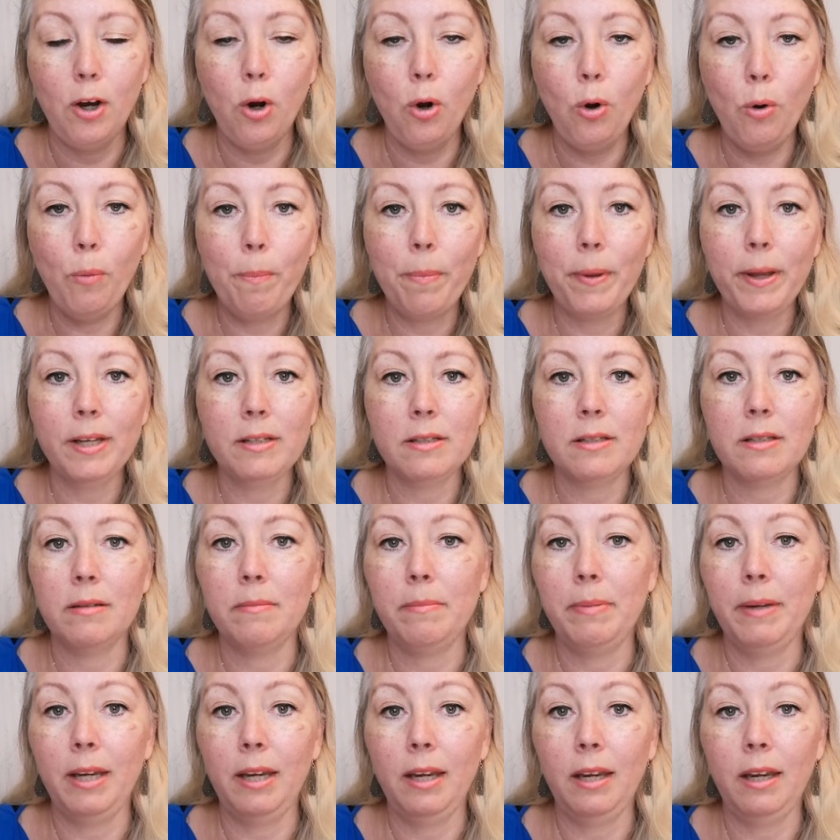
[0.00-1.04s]
open to
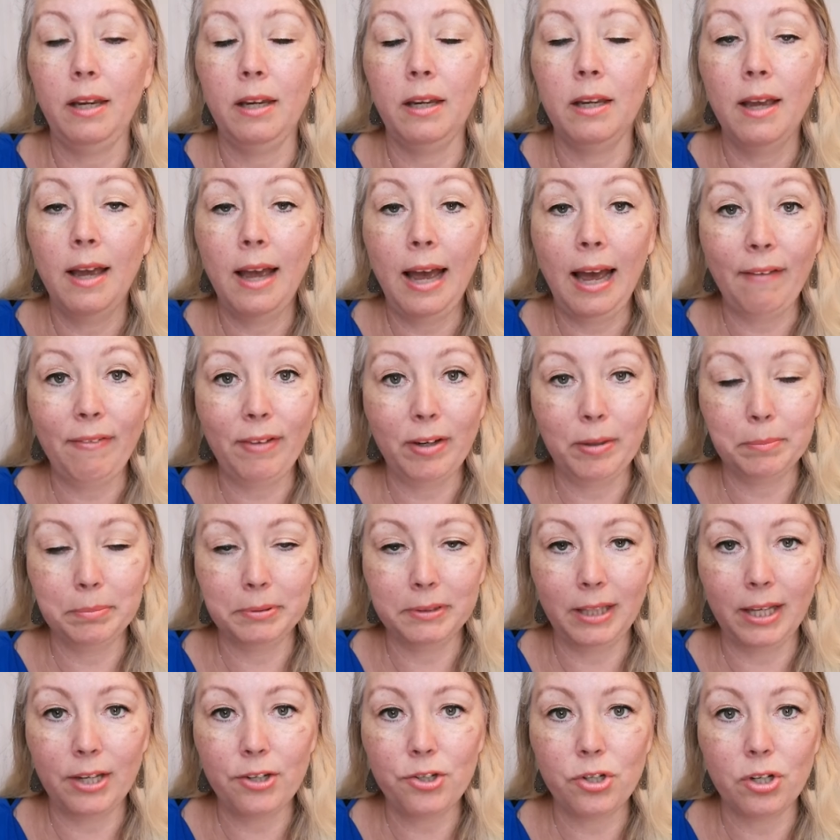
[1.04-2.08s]
being having
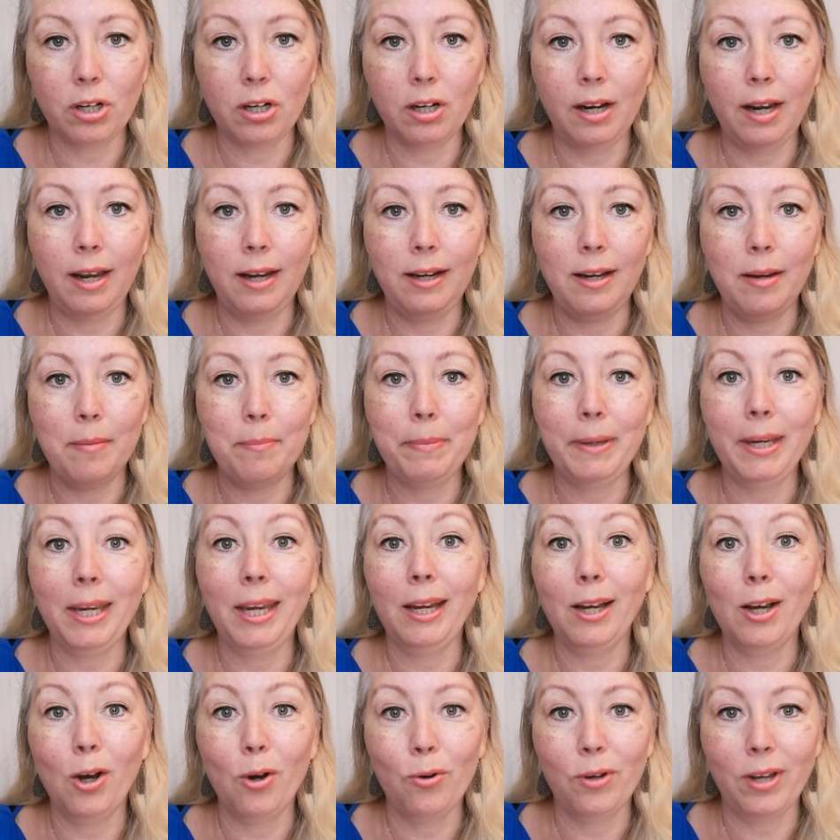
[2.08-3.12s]
pleasure and it
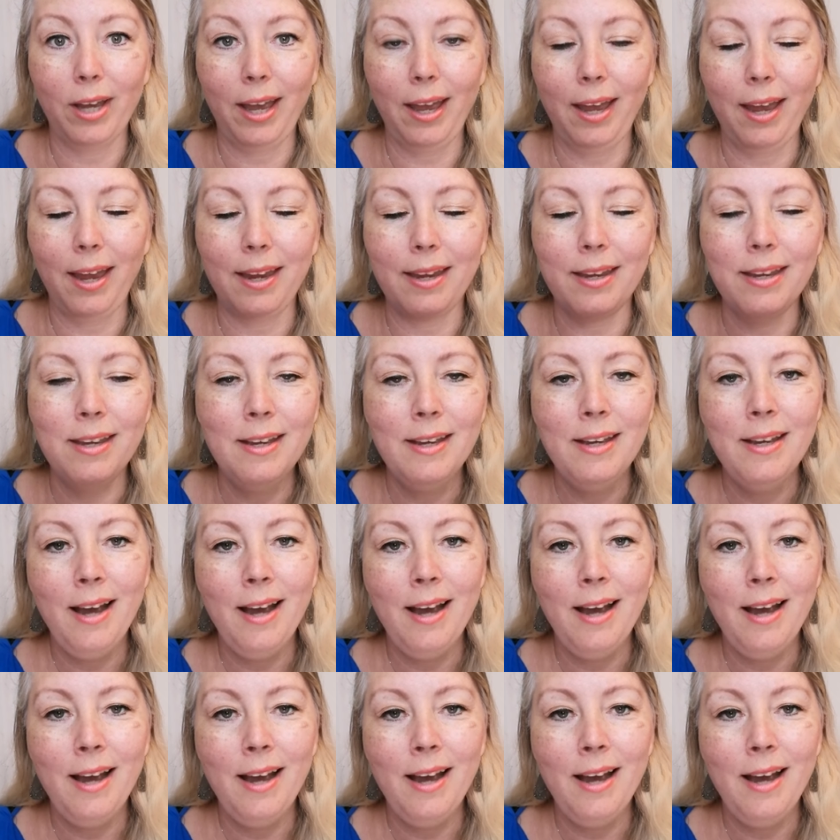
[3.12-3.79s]
being okay.